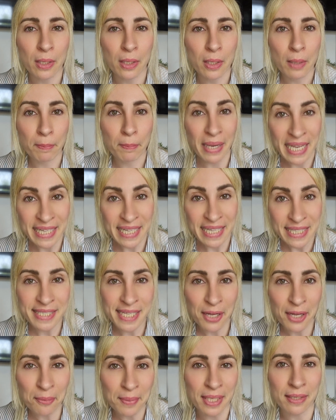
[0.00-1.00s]
But he did
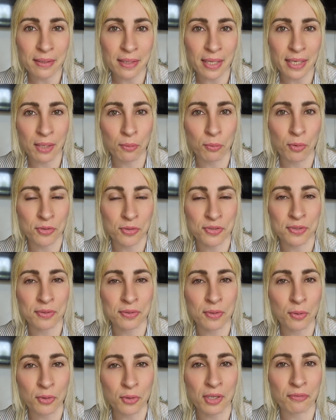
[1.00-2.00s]
tell me that he wasn't
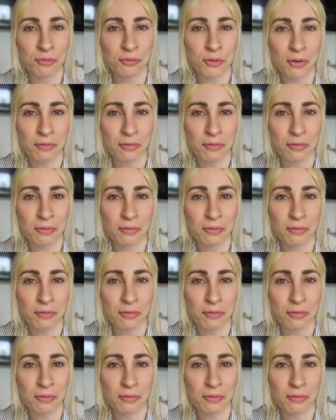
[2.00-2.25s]
looking for a